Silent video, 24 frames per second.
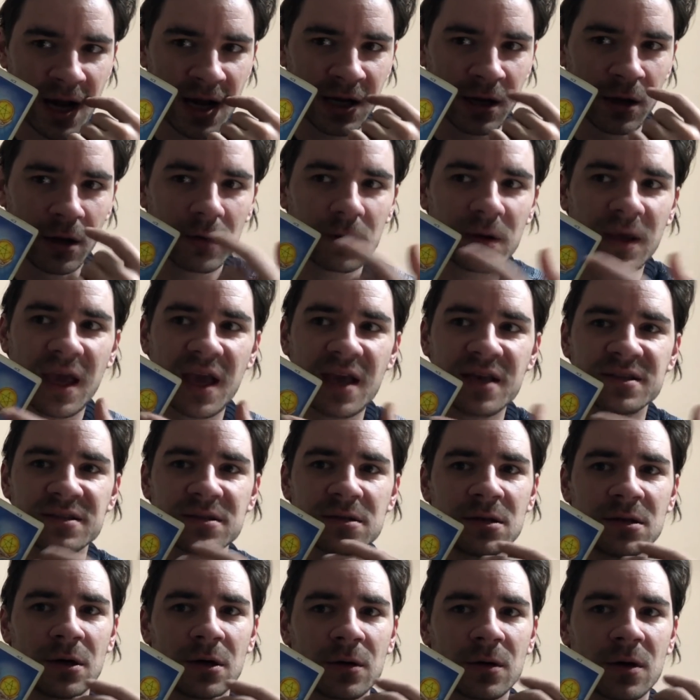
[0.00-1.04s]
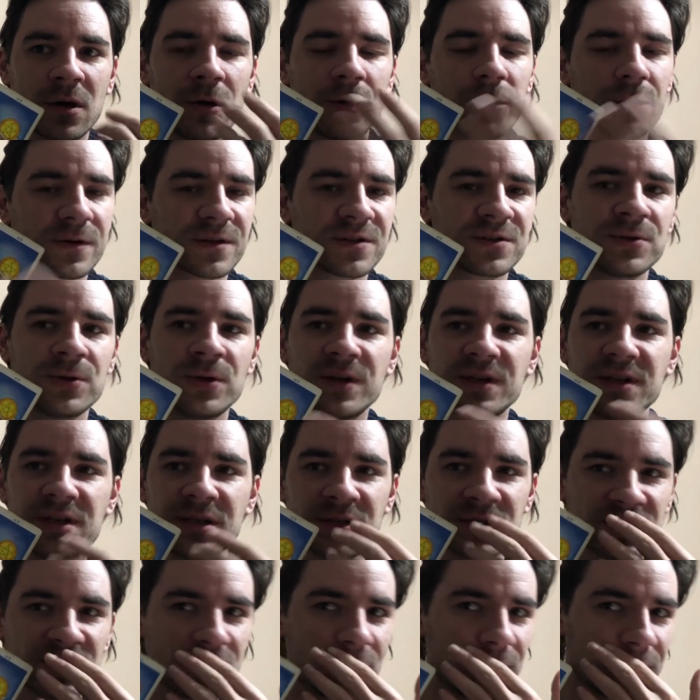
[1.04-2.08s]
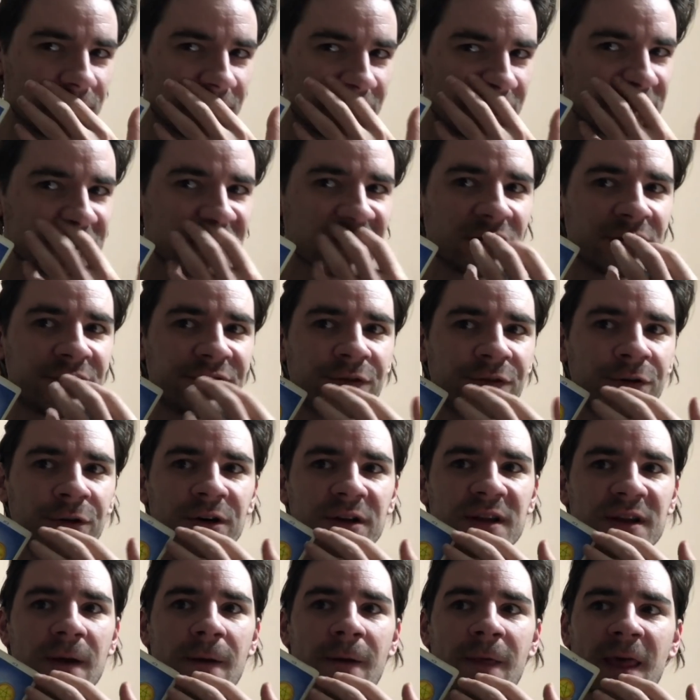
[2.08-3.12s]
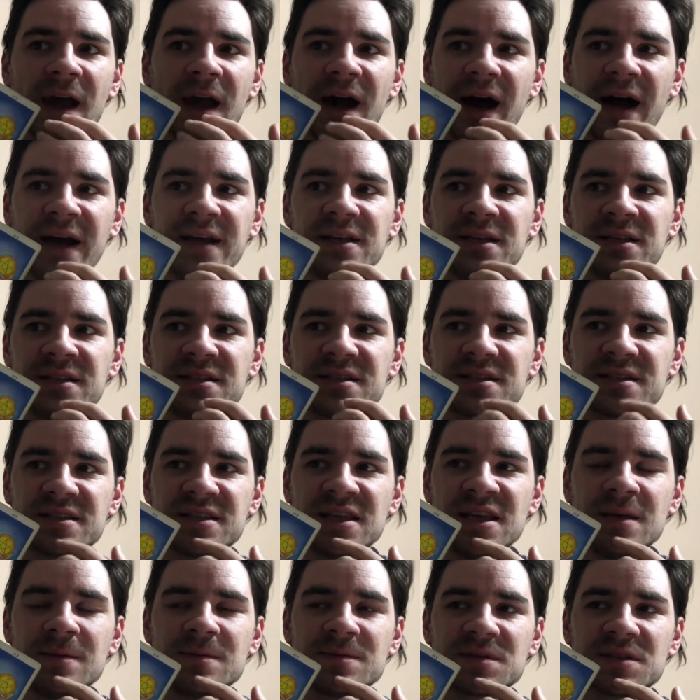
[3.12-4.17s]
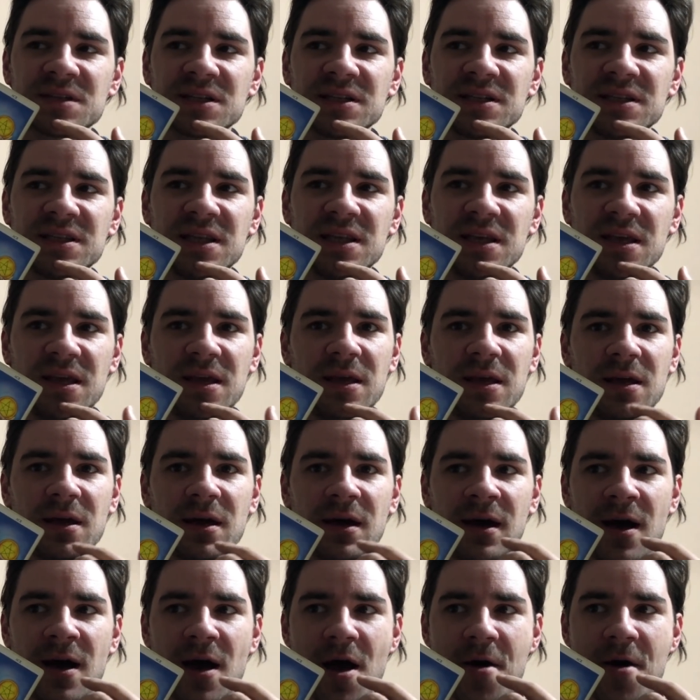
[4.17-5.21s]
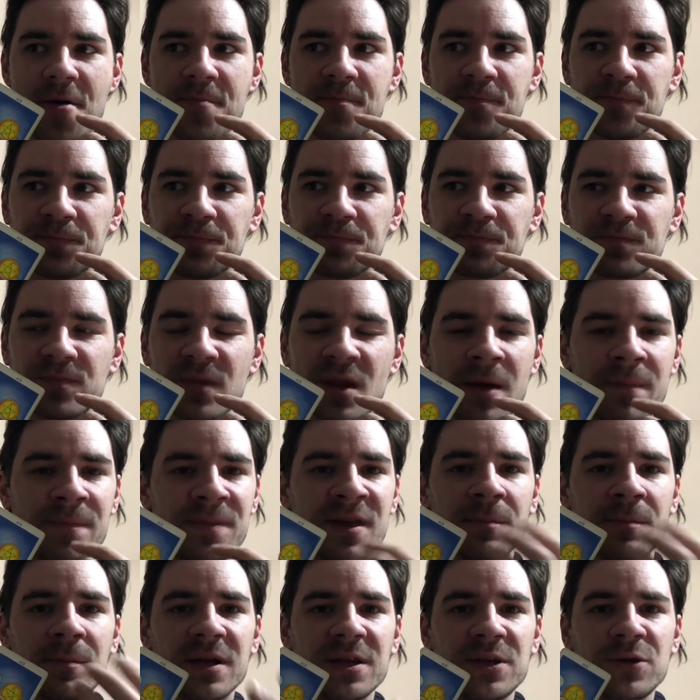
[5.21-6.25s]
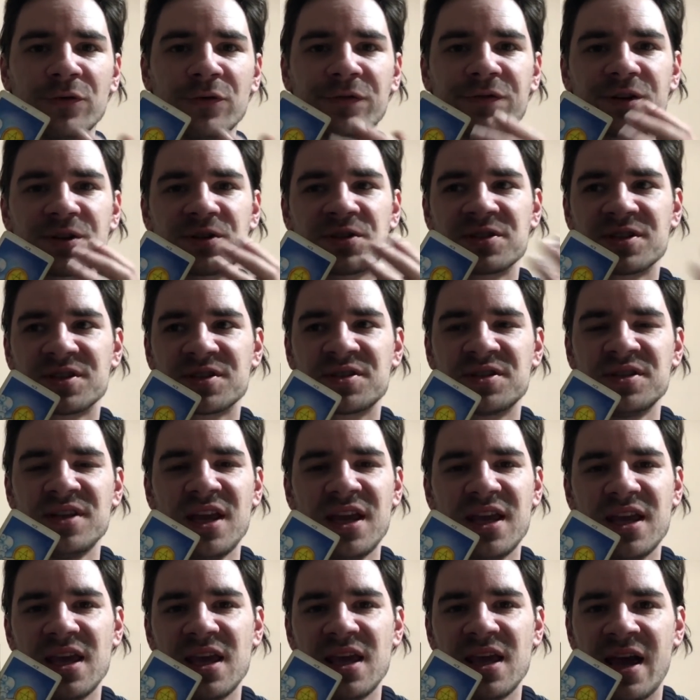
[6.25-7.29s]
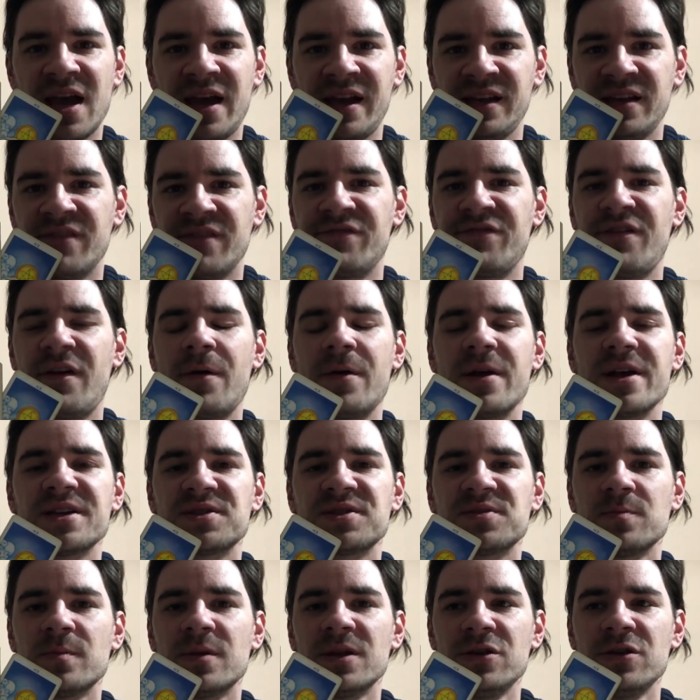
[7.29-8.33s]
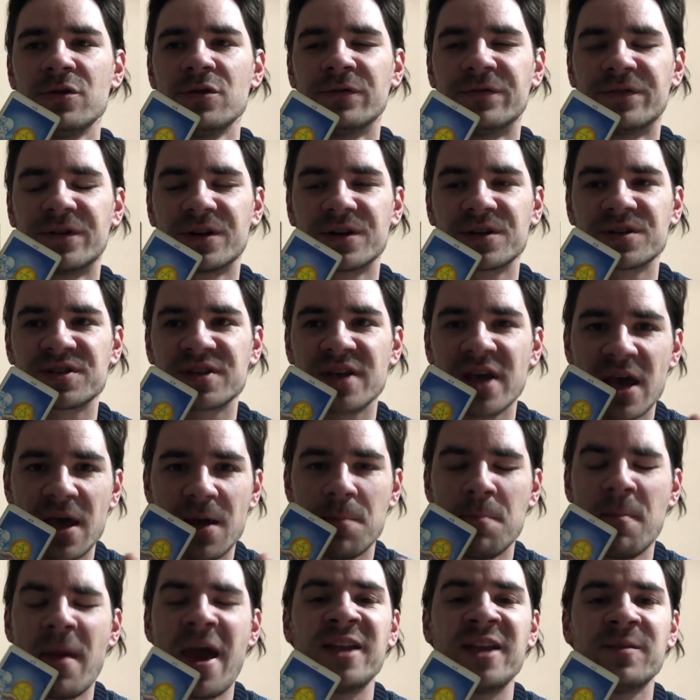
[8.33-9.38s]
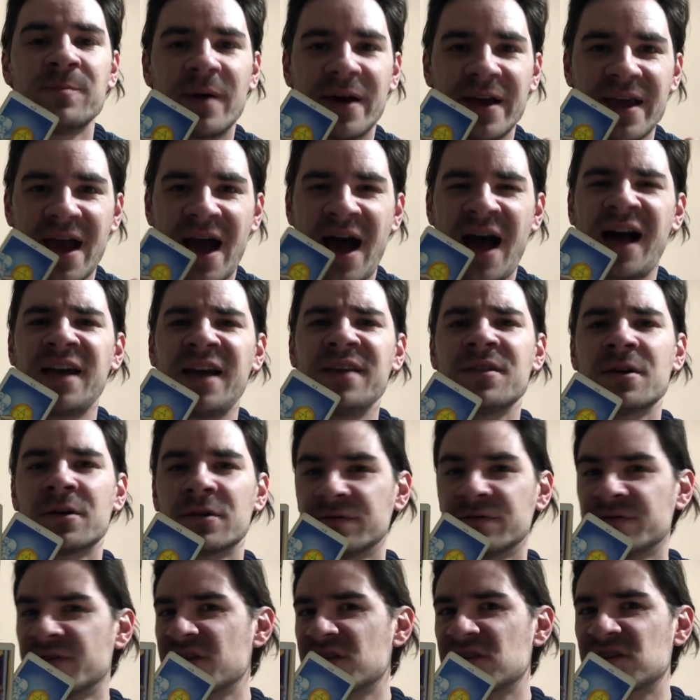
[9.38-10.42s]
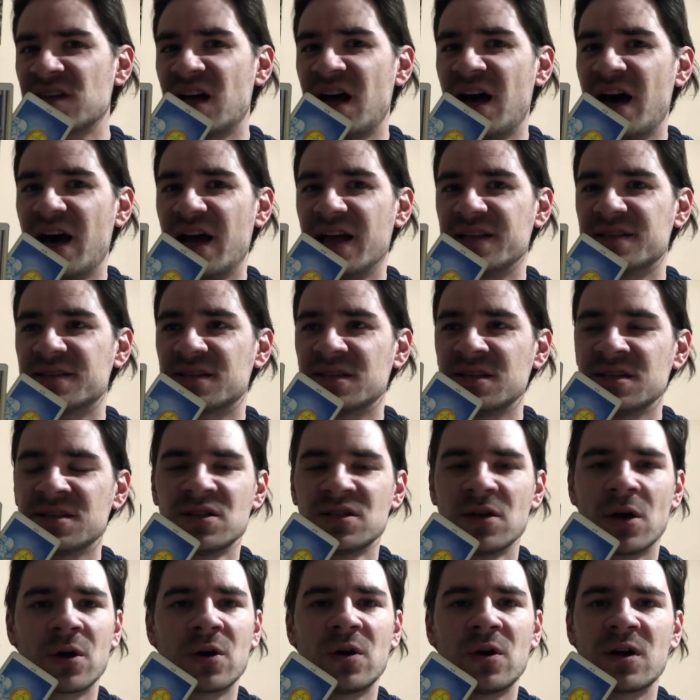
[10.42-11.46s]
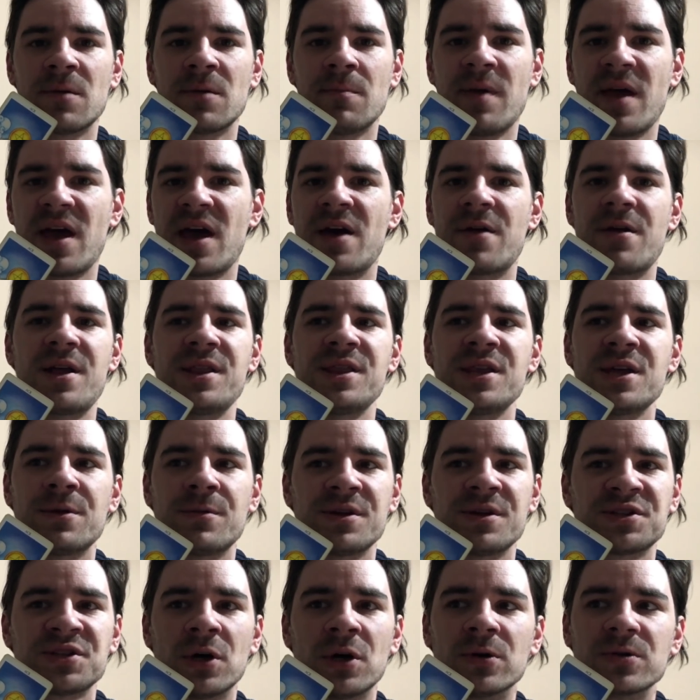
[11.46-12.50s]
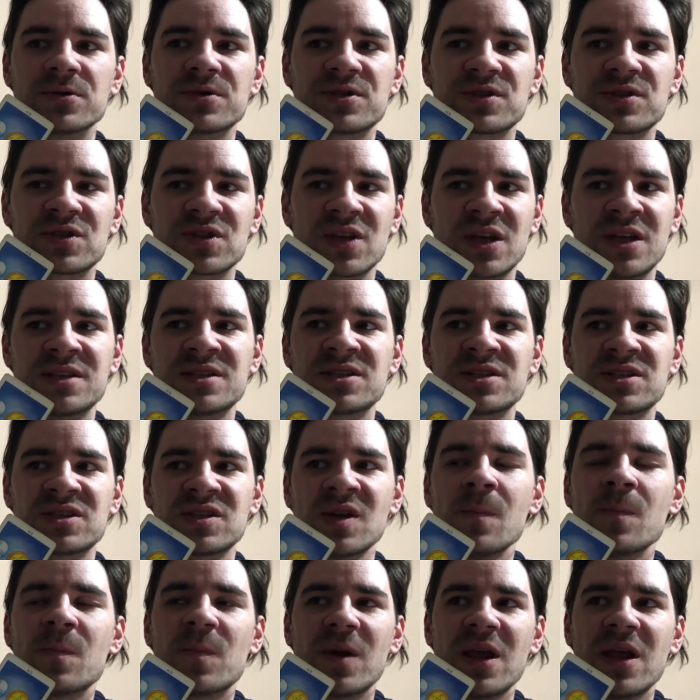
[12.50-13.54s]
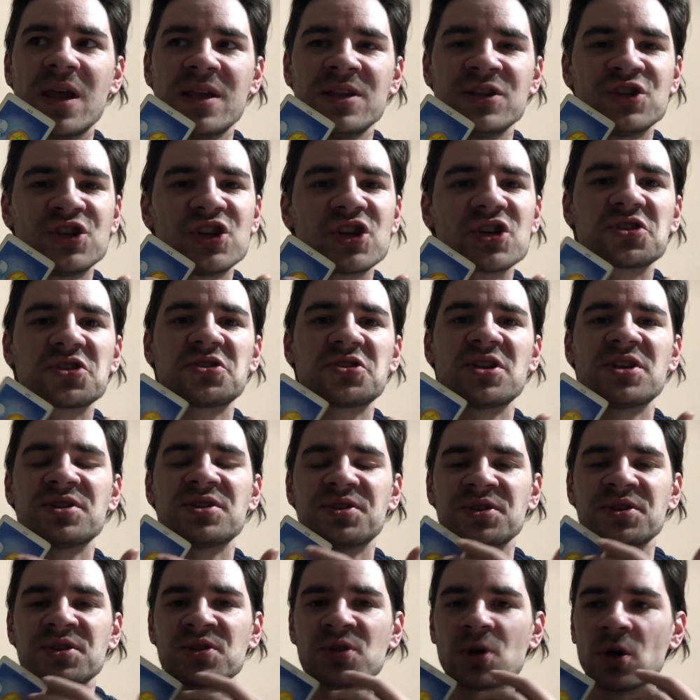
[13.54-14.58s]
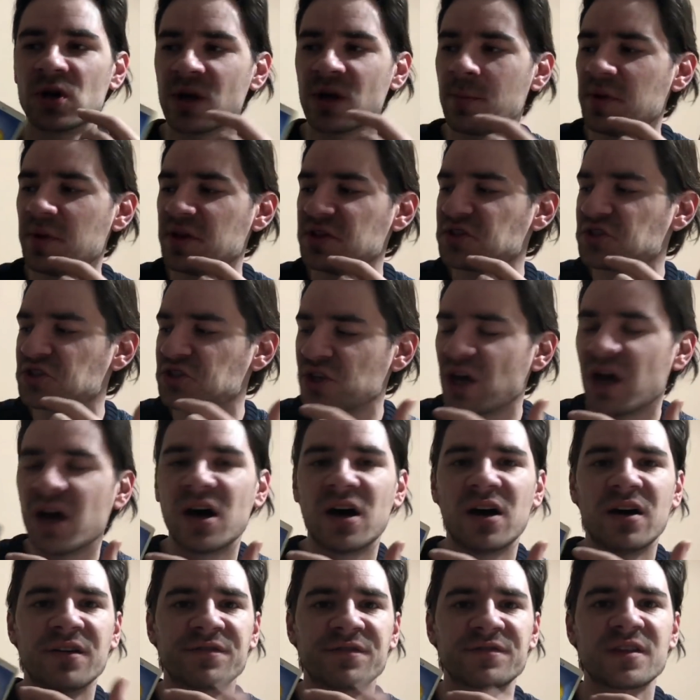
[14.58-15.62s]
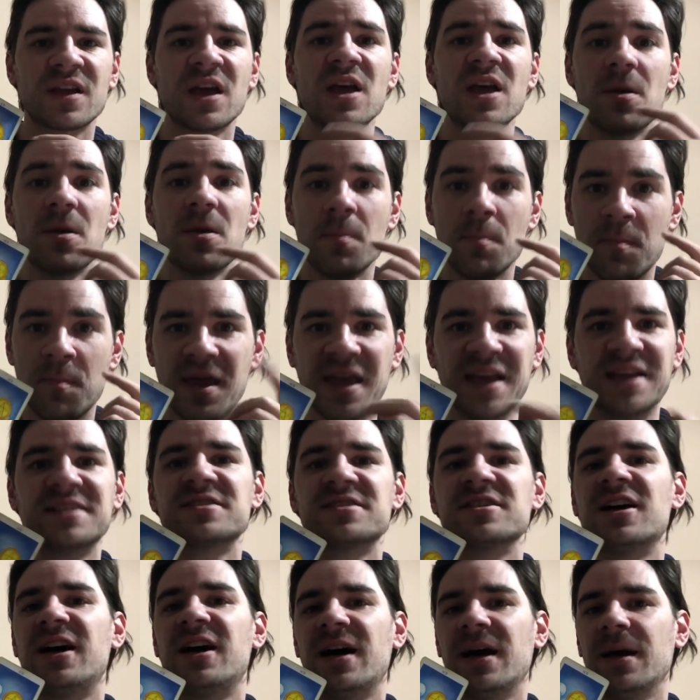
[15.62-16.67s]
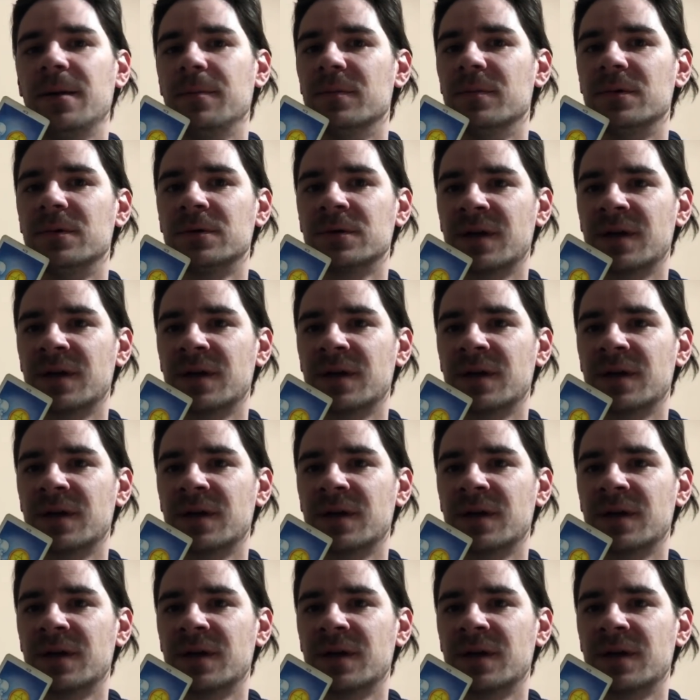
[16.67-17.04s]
a low case you know court suit and so on and so forth uh, it seems that the um, the maneuvers, the sneaky and nefarious maneuvers made by either of the sides is not going to bear any results. It's simply justice is going to be served big time.